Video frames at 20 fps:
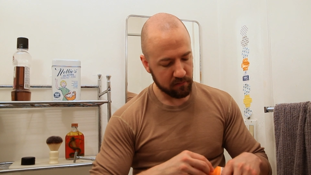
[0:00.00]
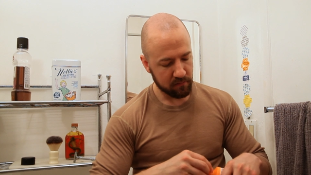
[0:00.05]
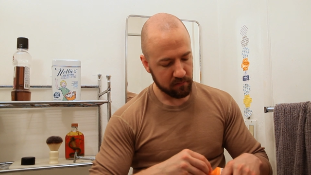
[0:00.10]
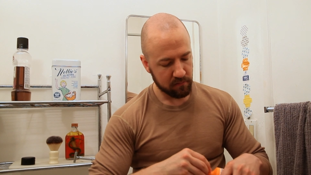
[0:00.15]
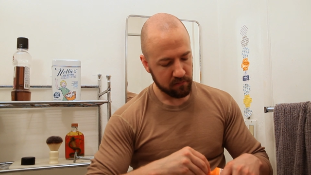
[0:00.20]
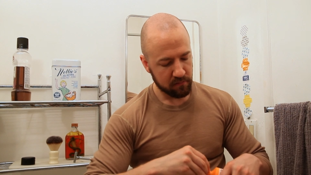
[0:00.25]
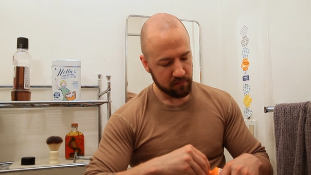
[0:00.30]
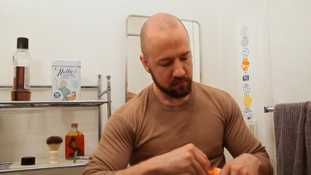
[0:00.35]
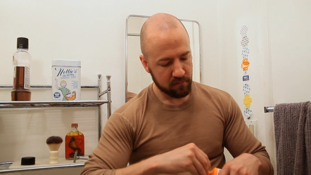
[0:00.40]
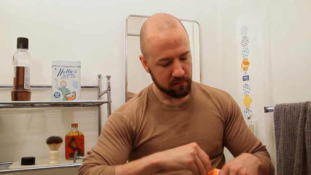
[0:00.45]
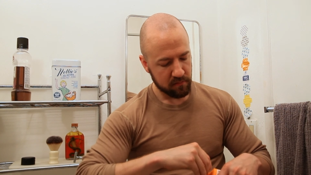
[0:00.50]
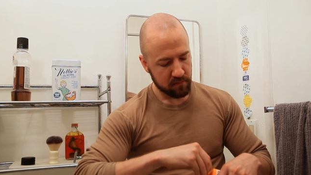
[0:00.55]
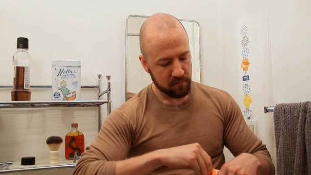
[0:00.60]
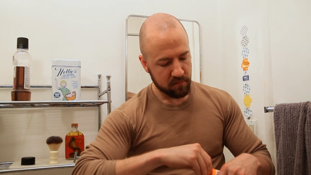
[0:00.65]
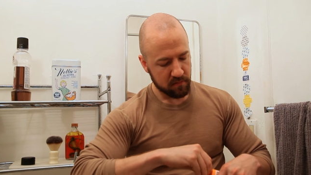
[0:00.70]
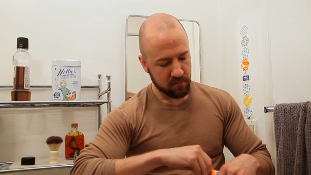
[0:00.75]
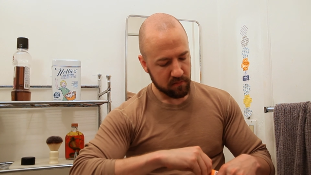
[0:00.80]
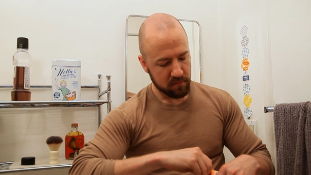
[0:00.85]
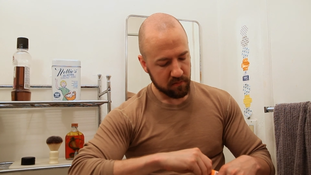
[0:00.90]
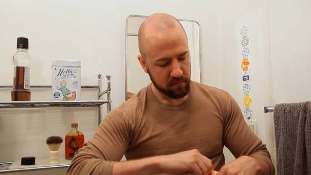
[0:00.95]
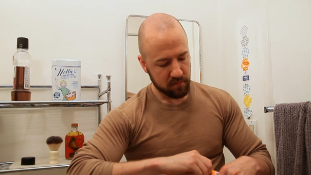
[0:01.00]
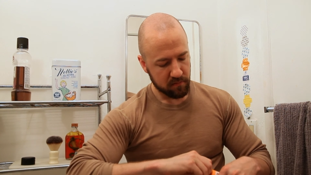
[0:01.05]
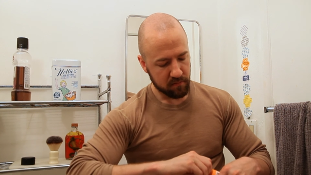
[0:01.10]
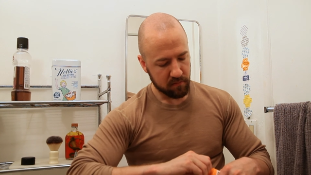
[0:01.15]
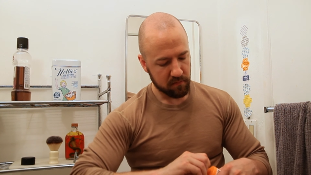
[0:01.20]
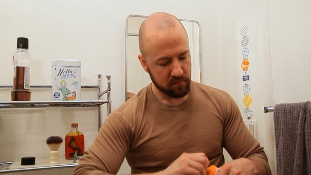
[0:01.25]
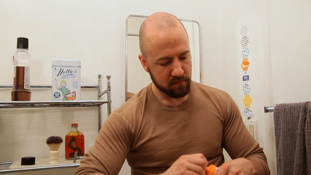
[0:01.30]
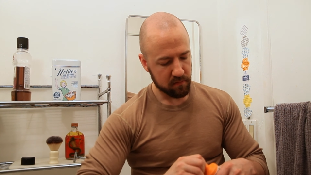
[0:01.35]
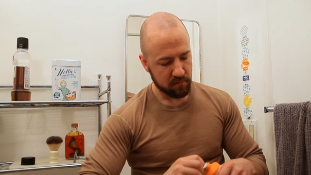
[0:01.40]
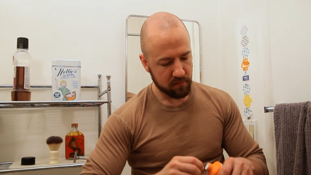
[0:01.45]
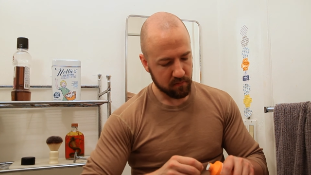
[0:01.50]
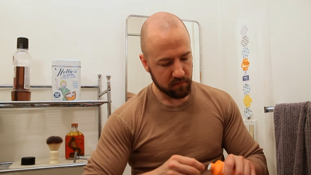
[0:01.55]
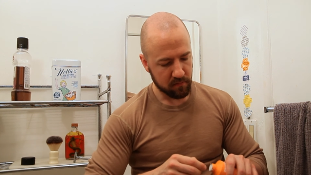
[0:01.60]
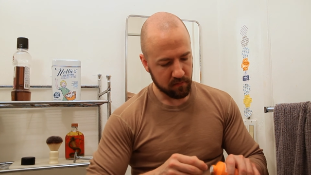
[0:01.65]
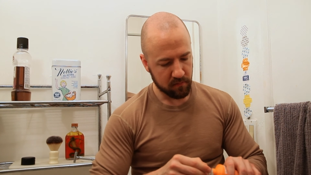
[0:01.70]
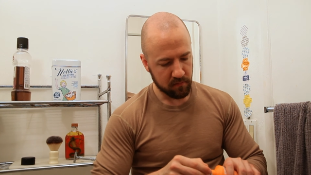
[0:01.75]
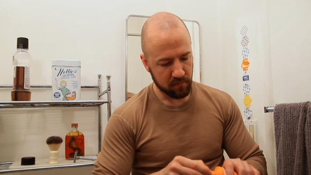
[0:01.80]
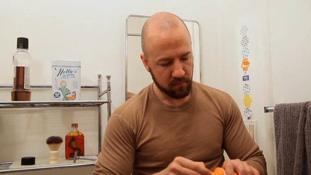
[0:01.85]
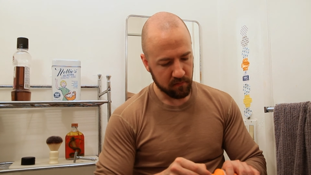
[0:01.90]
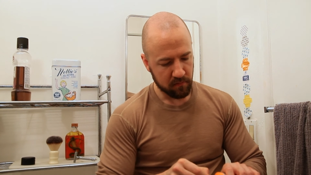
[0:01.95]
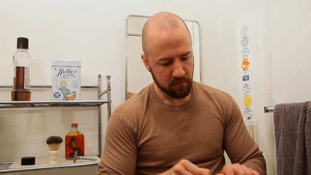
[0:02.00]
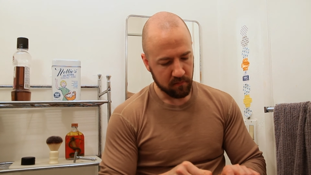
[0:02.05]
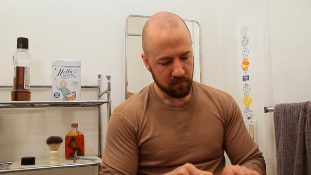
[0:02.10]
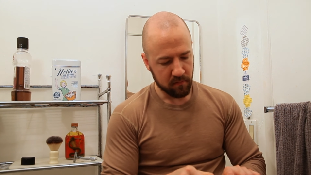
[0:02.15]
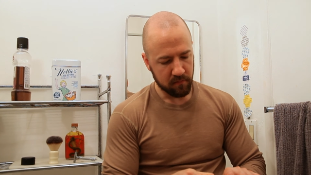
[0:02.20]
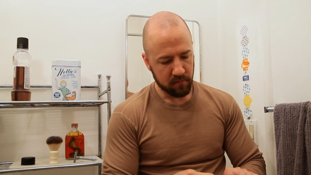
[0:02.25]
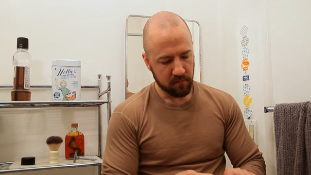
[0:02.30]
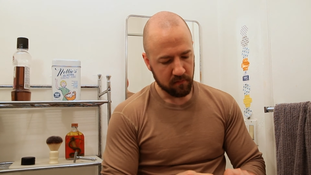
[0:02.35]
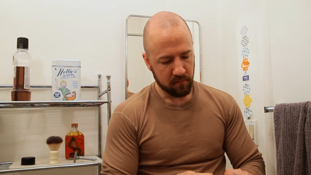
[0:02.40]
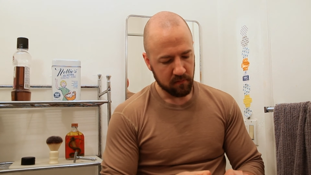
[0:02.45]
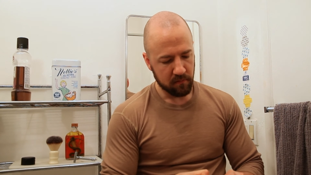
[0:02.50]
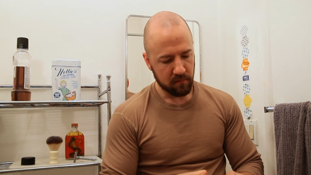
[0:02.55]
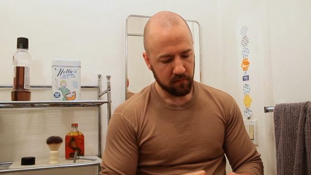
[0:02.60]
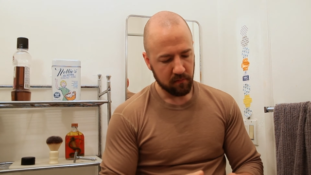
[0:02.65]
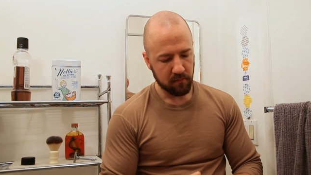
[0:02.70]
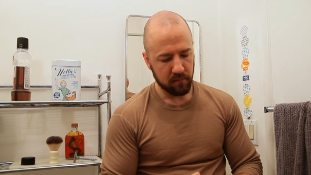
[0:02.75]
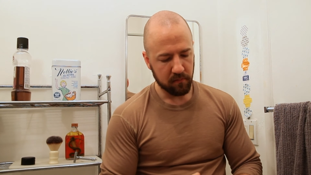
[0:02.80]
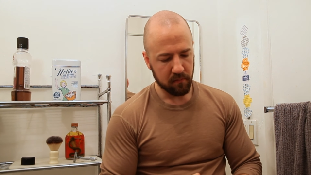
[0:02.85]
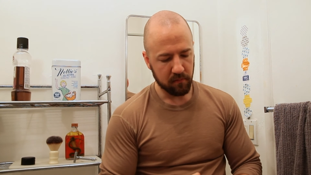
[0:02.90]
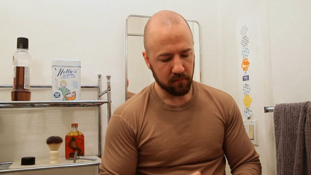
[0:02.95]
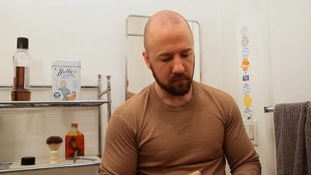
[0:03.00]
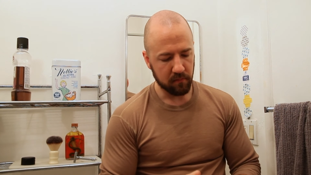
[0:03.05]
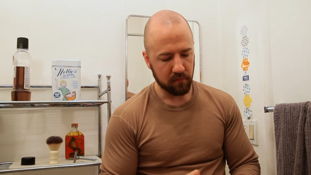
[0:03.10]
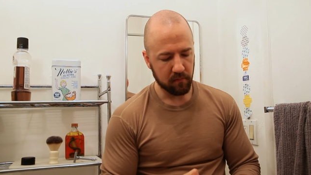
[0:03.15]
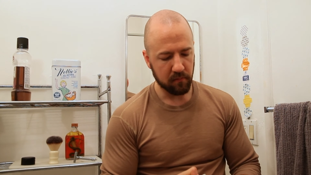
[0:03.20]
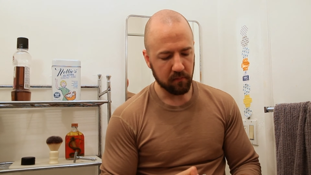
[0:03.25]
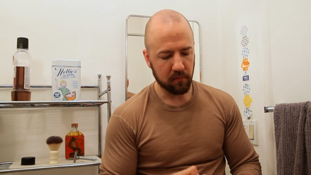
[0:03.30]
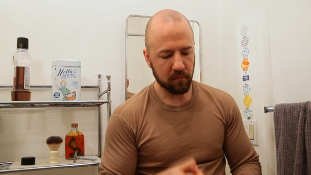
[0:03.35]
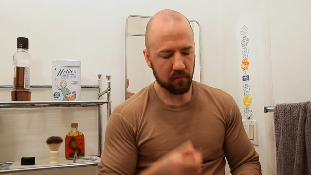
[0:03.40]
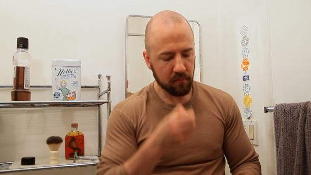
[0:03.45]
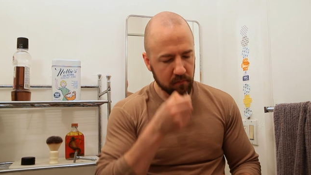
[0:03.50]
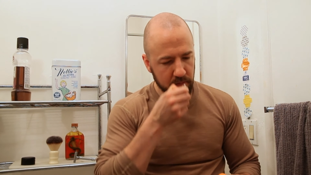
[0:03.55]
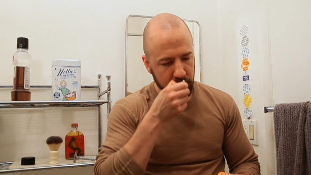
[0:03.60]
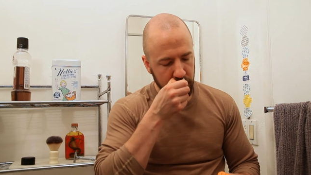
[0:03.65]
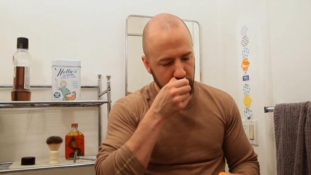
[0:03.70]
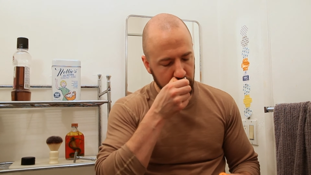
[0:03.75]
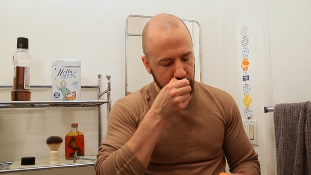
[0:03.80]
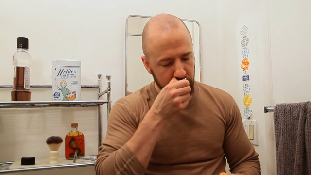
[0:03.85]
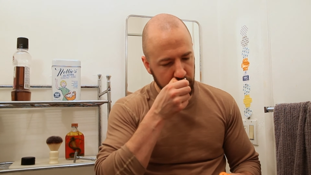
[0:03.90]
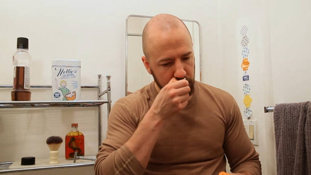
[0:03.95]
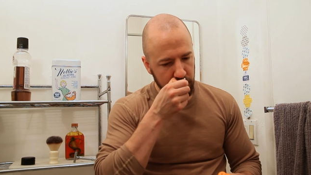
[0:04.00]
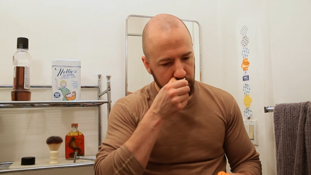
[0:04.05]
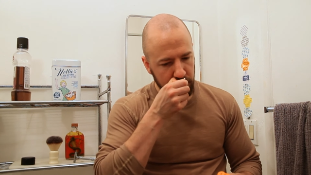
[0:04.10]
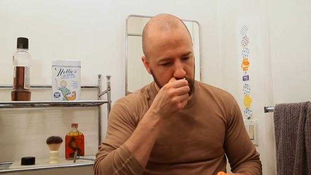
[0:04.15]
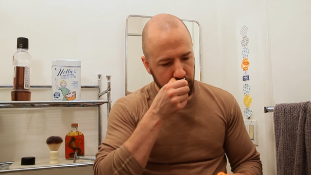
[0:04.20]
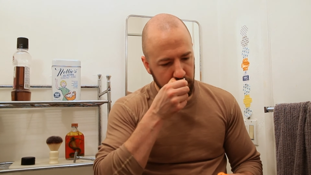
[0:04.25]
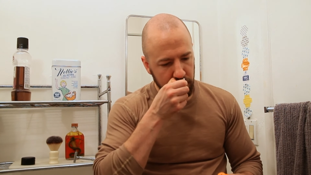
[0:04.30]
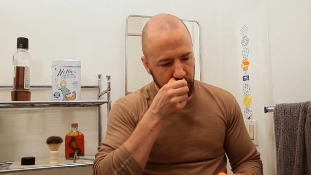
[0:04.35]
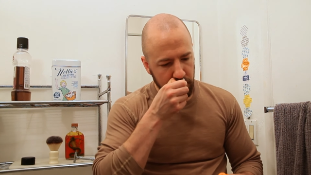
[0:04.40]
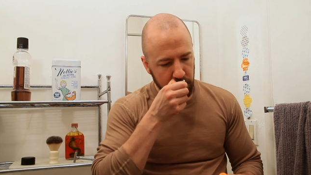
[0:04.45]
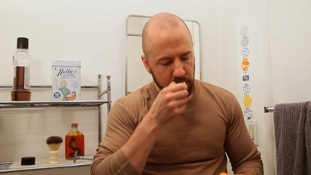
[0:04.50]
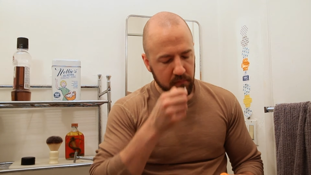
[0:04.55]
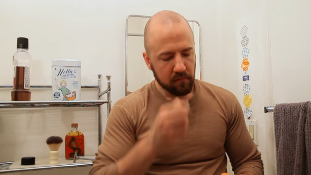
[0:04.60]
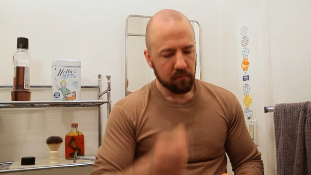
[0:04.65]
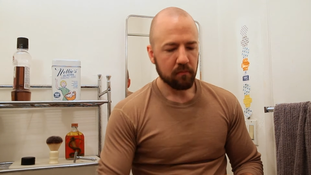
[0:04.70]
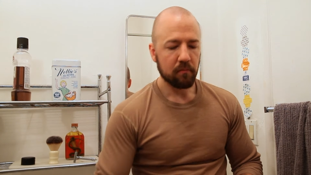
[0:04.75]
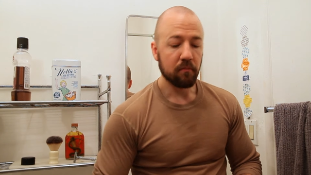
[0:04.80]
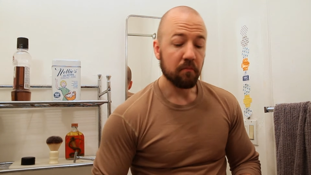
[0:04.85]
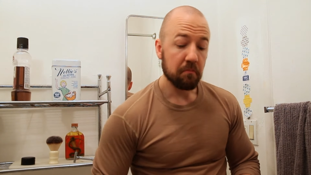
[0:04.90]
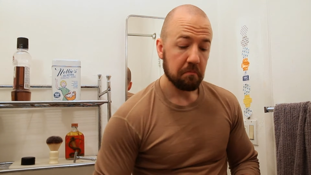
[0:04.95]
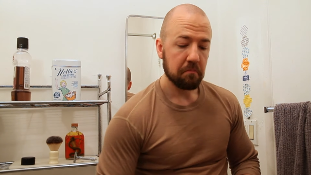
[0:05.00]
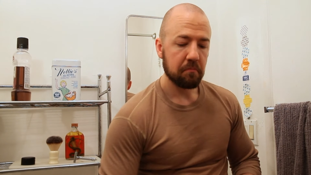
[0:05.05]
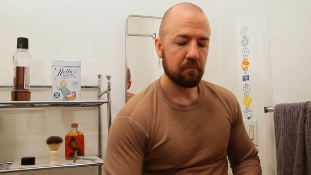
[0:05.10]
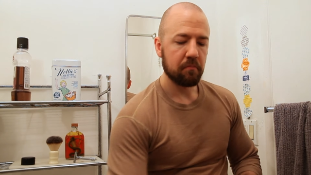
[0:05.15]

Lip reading: (silence)